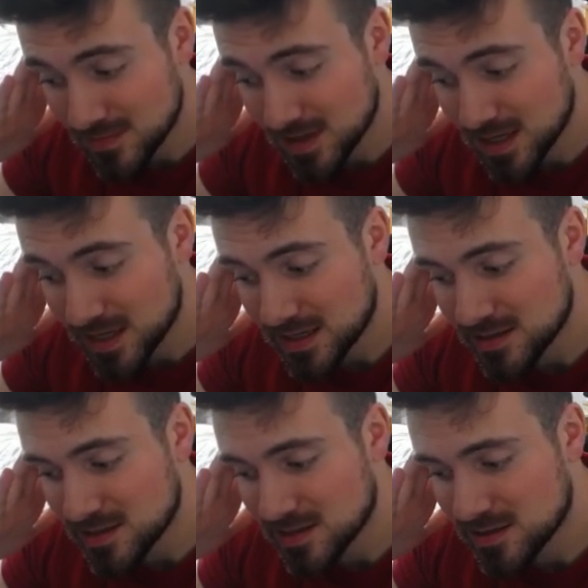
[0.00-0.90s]

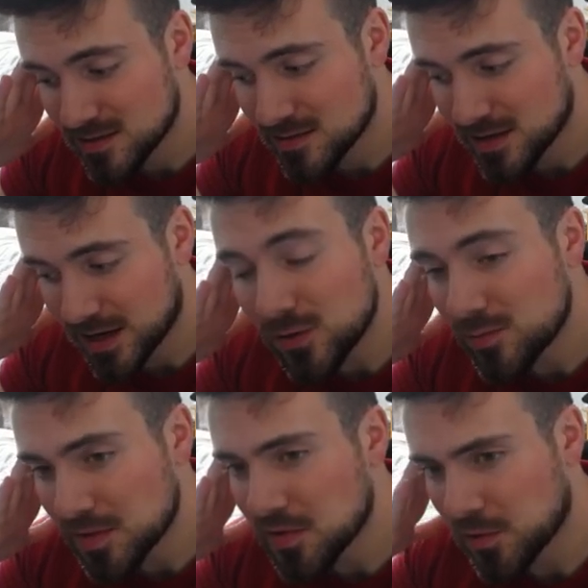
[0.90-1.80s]
And I hope
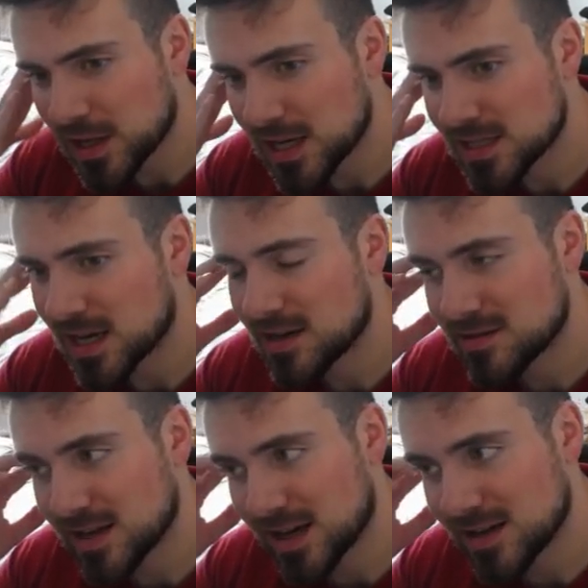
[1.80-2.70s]
people realize
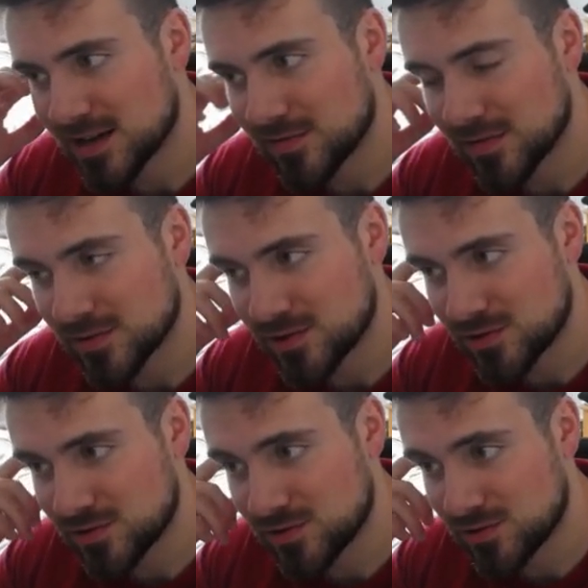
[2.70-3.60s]
that if they're
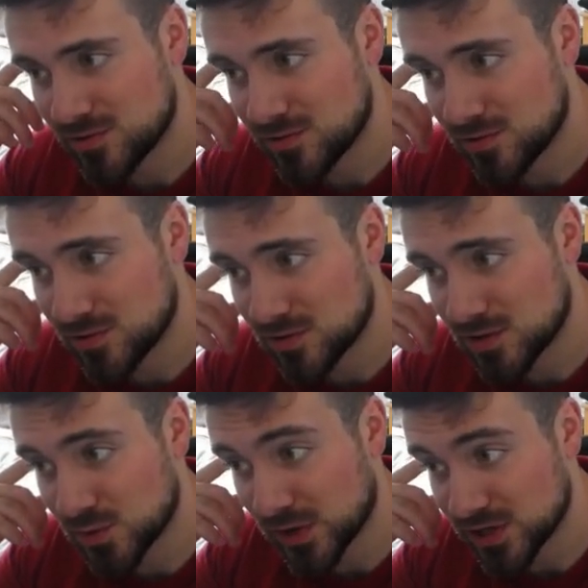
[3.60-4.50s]

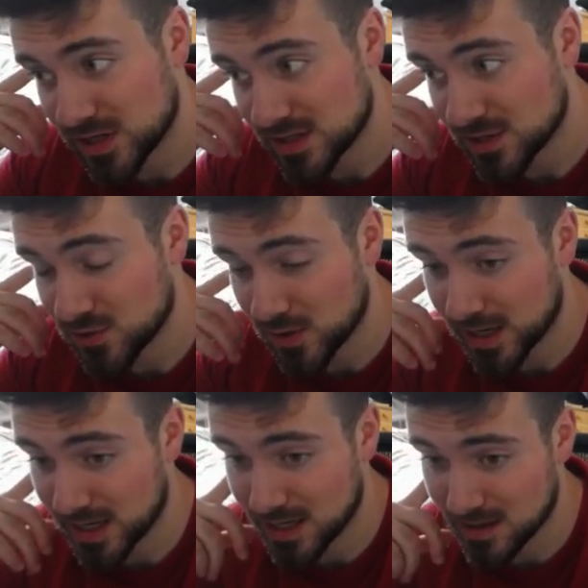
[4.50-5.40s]
switching to
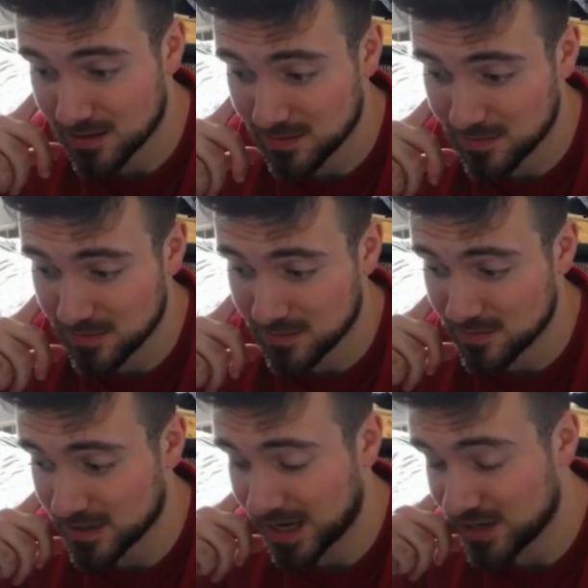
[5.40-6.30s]
trade
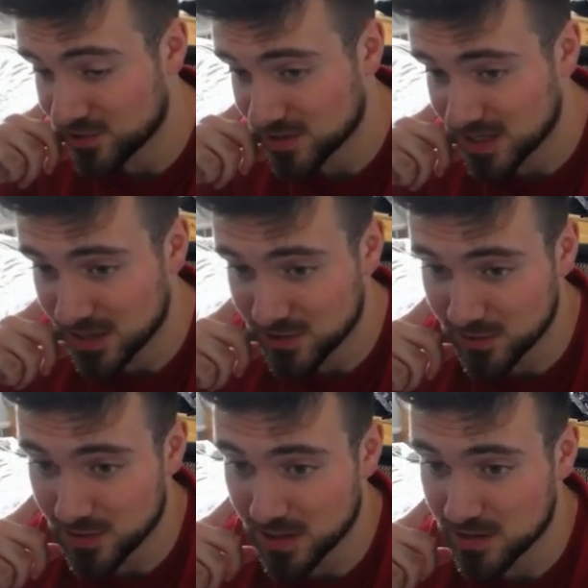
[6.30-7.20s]
Asian session or
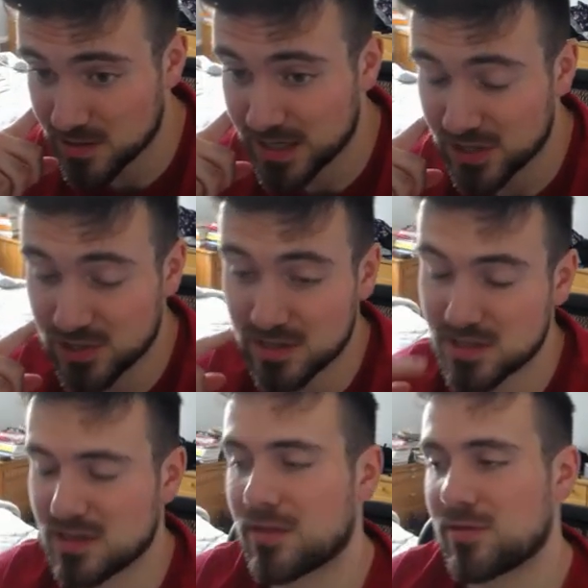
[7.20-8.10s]
London session because
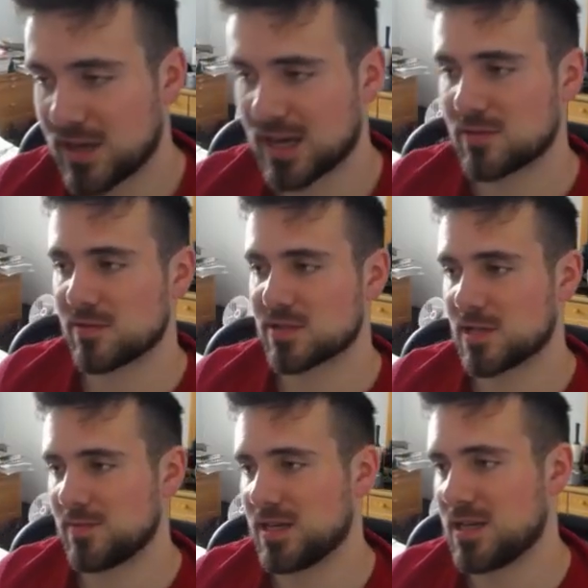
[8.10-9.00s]
they think there's going to
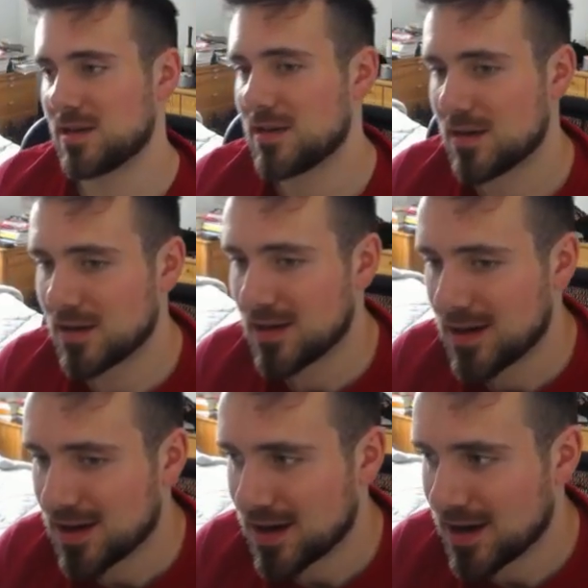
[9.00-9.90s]
be
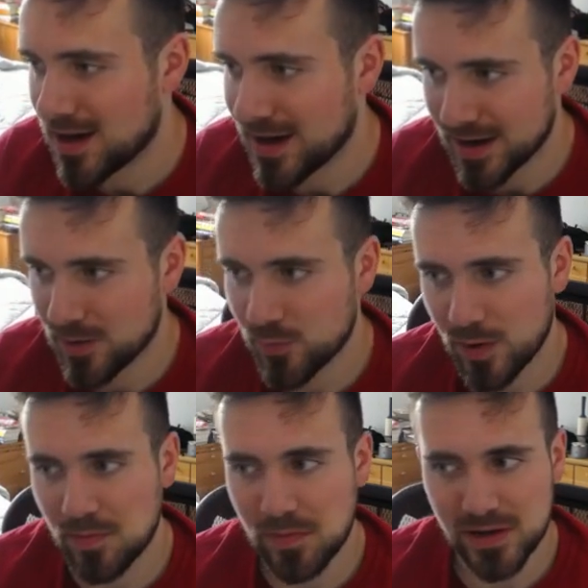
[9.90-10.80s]
a higher
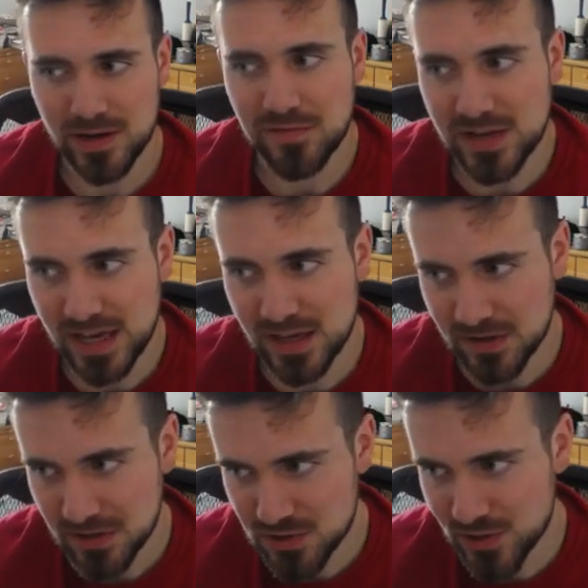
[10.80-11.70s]
probability of taking a
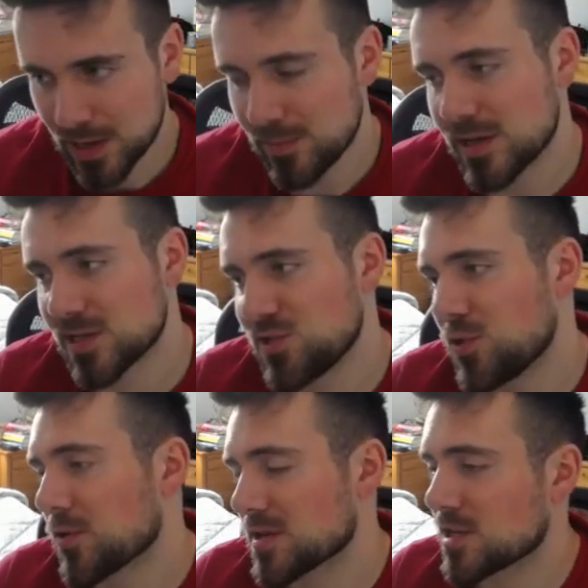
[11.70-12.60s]
good trade because New
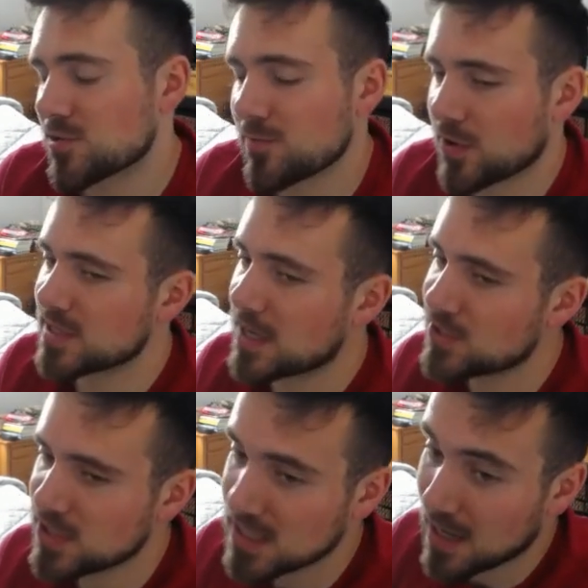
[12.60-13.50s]
York session price
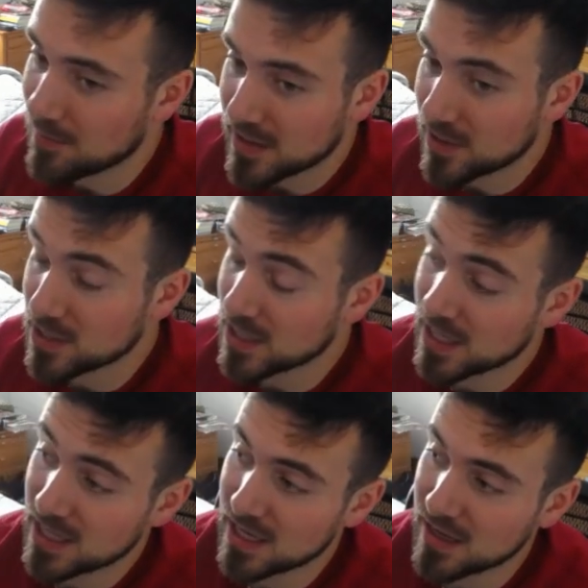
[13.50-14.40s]
action has not been good
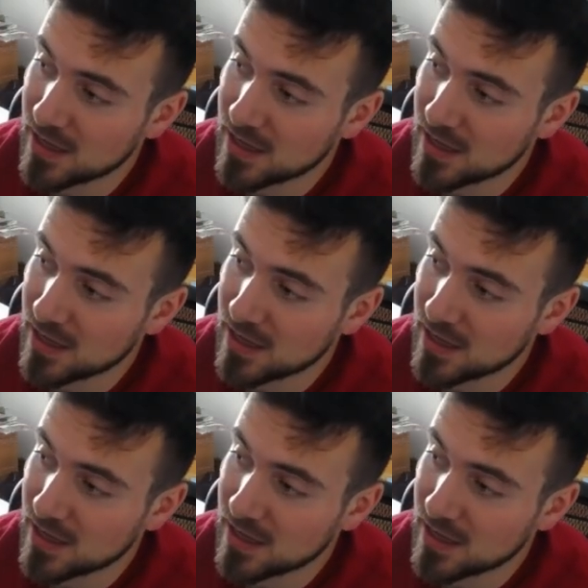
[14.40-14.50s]
lately,